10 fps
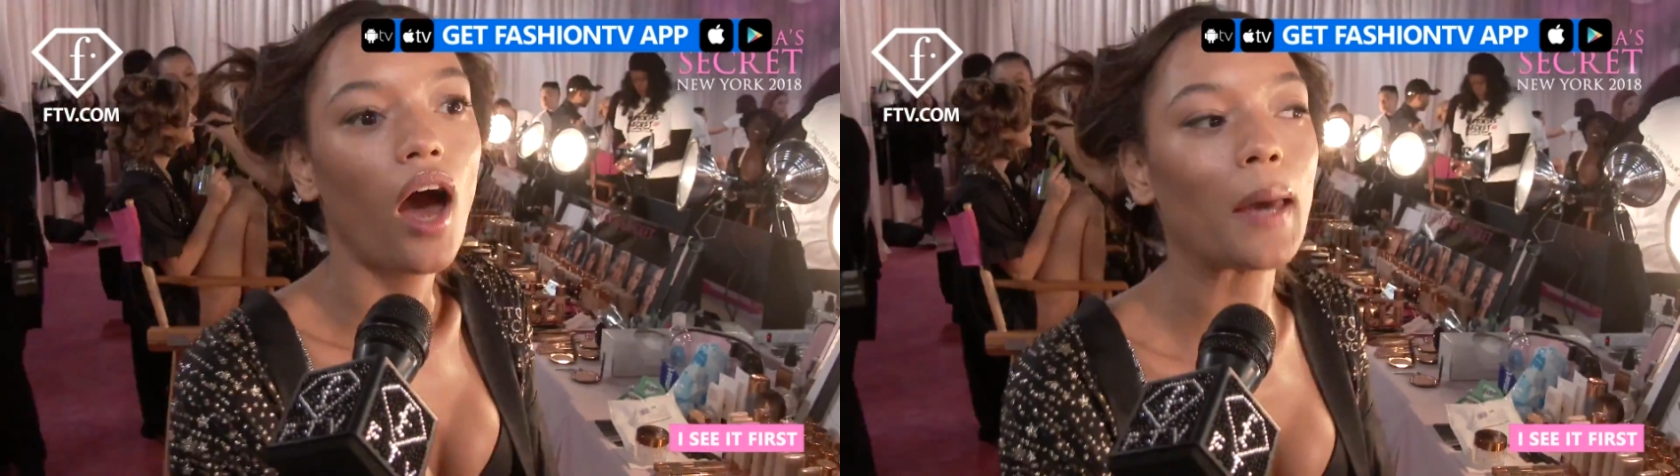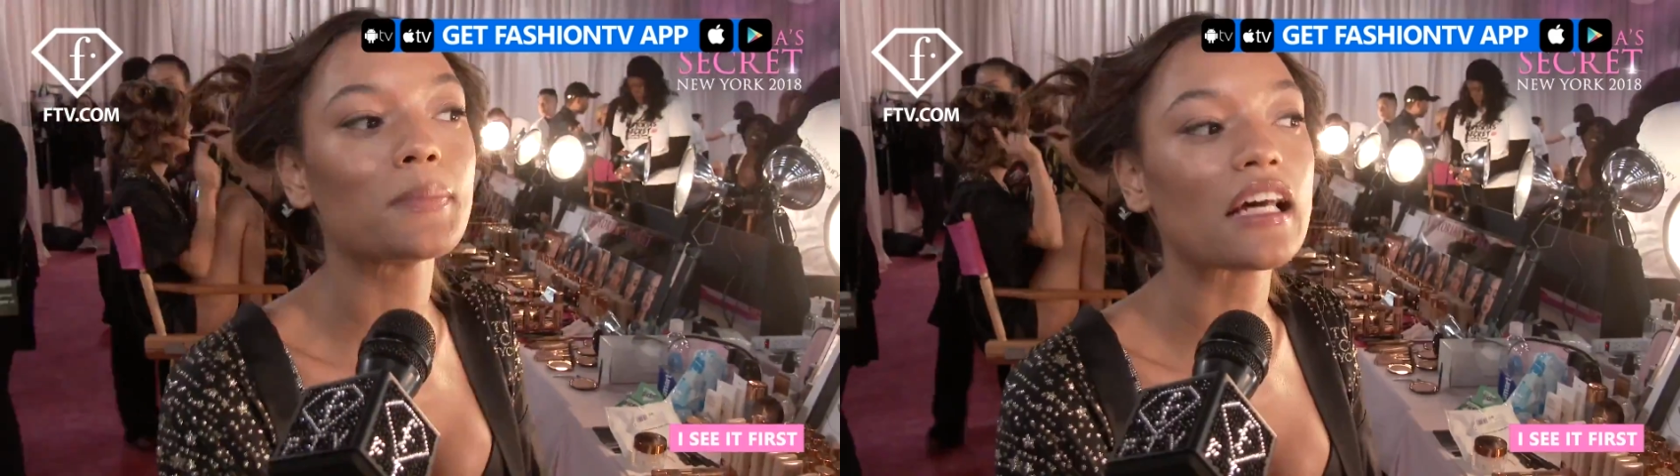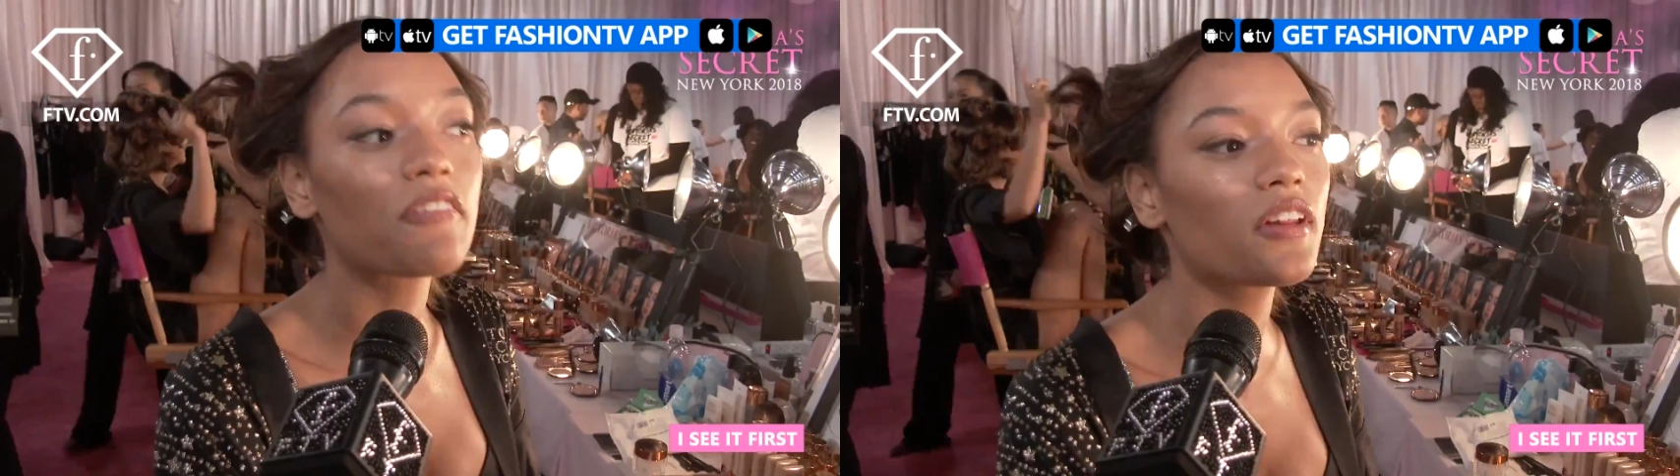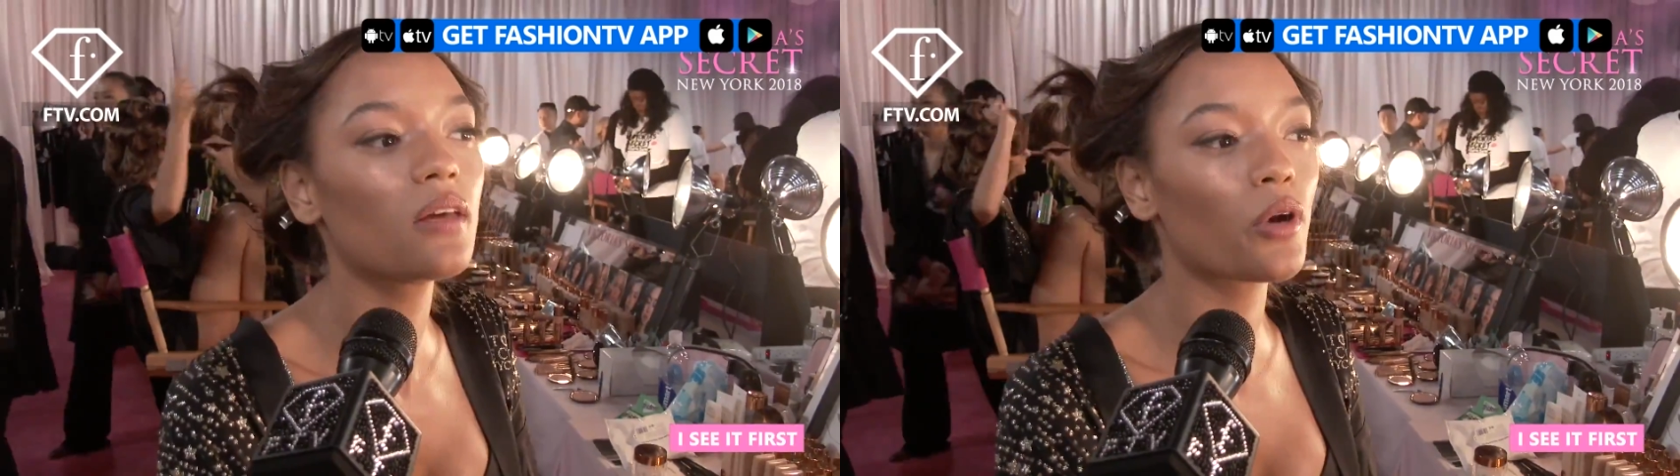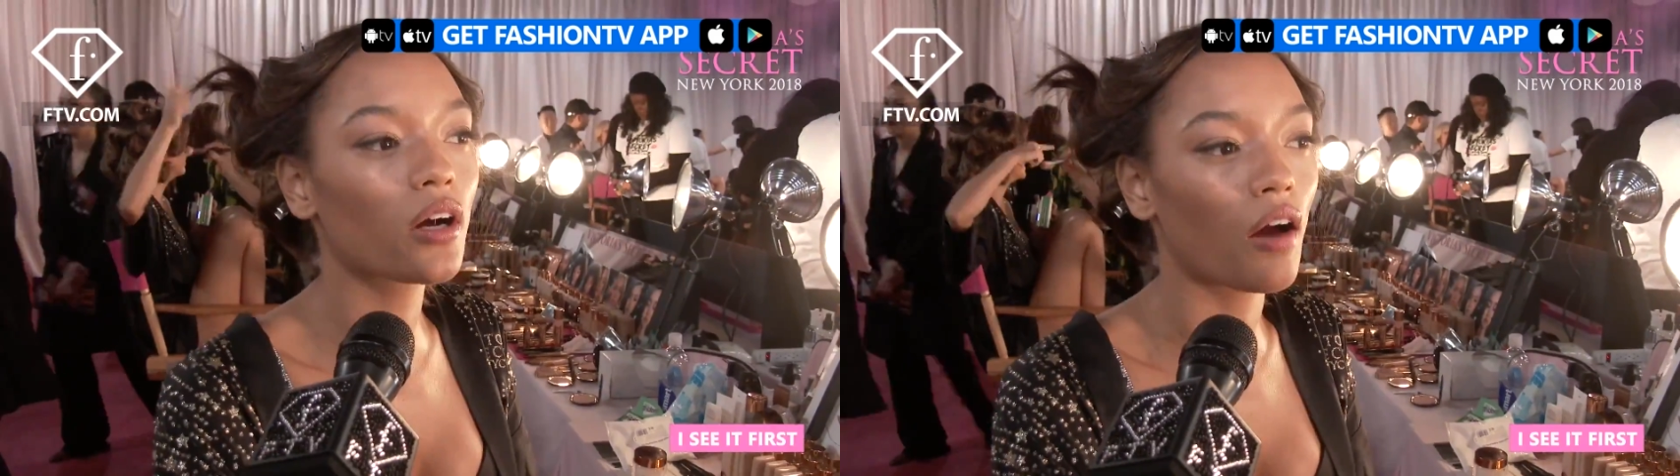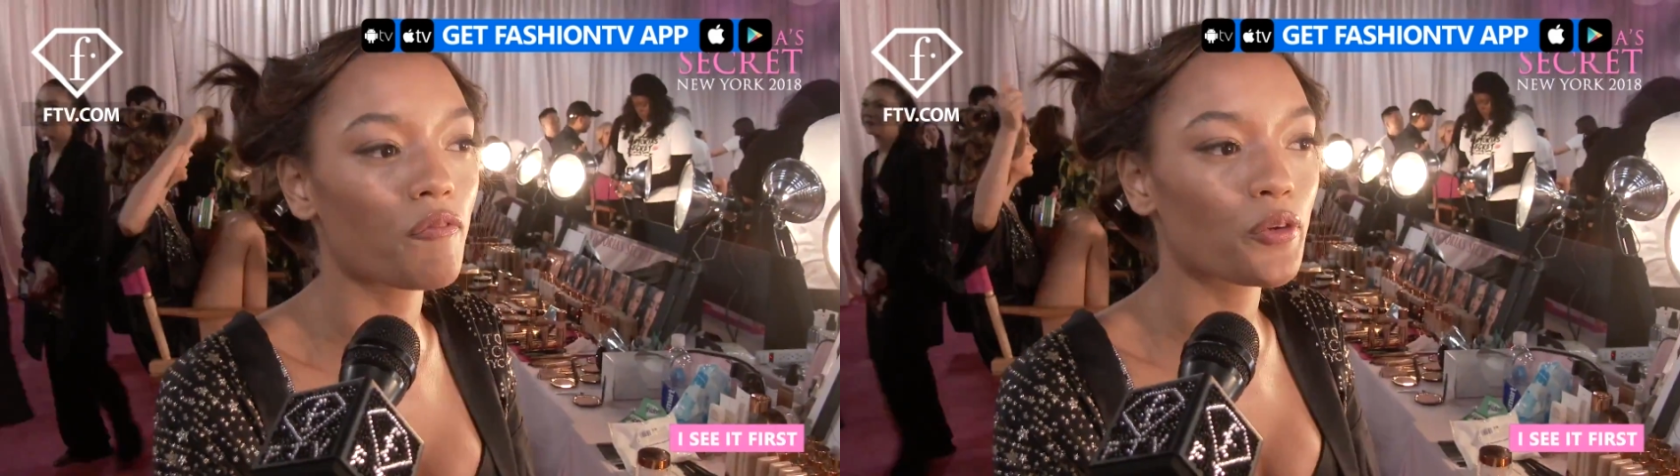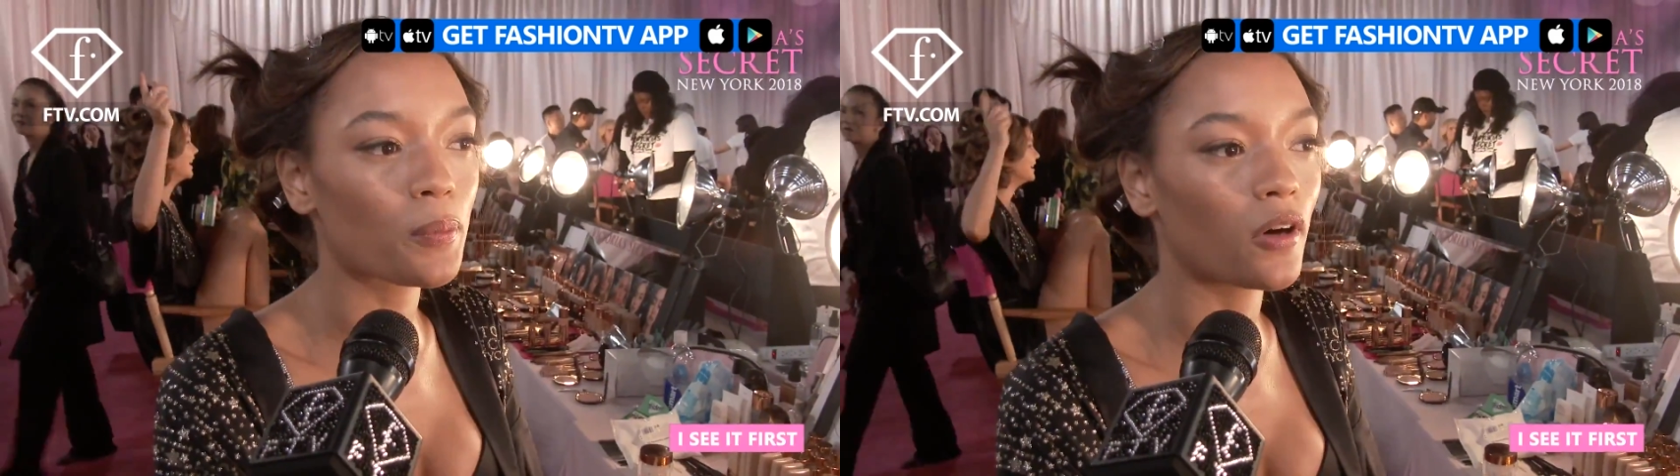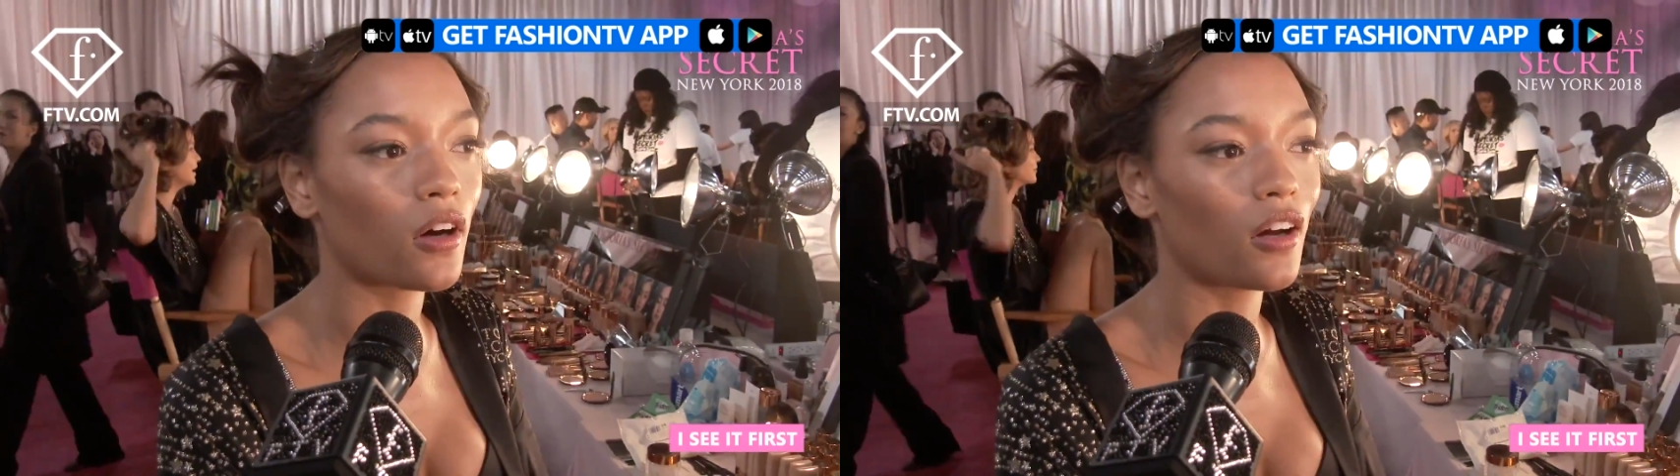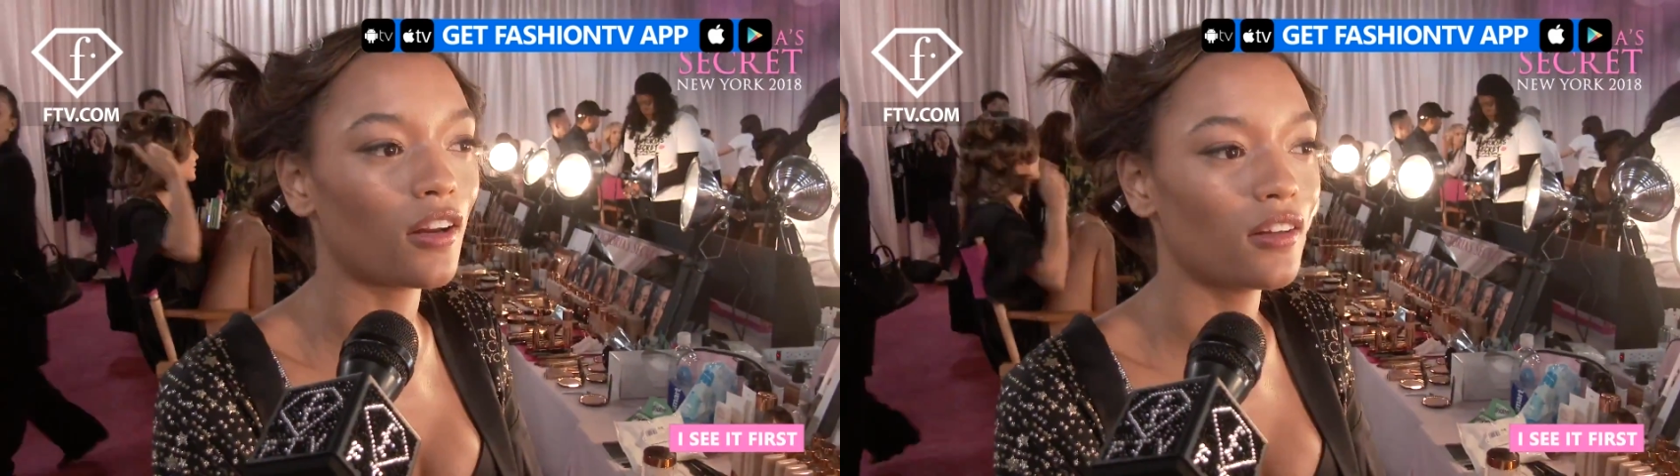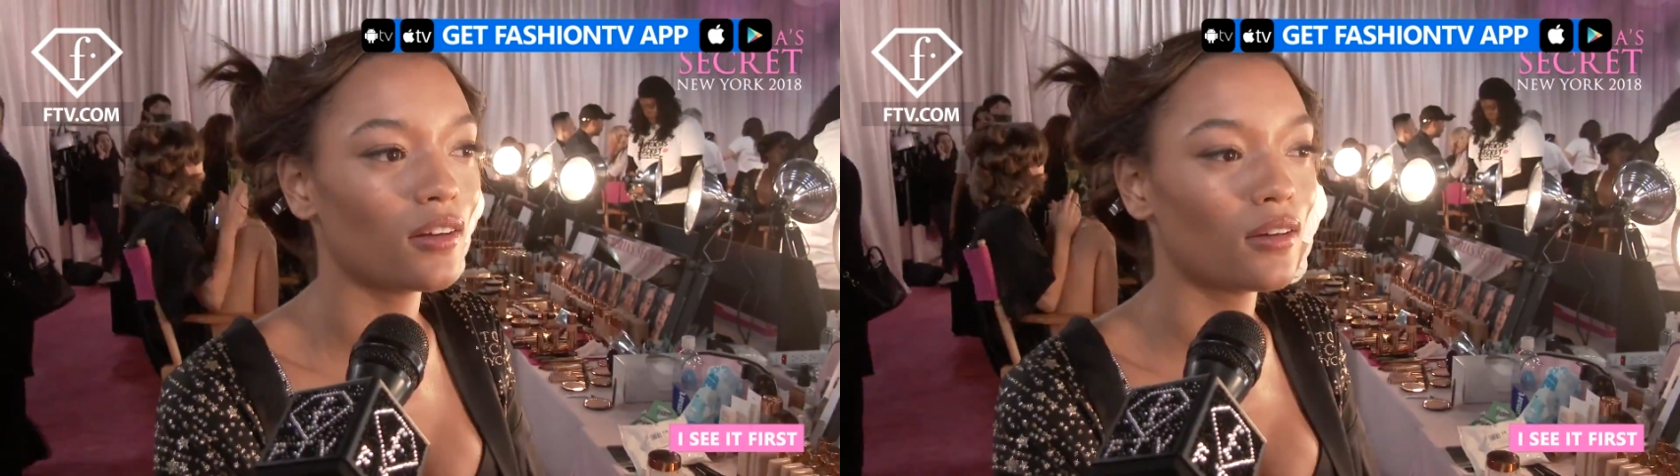I'm definitely more comfortable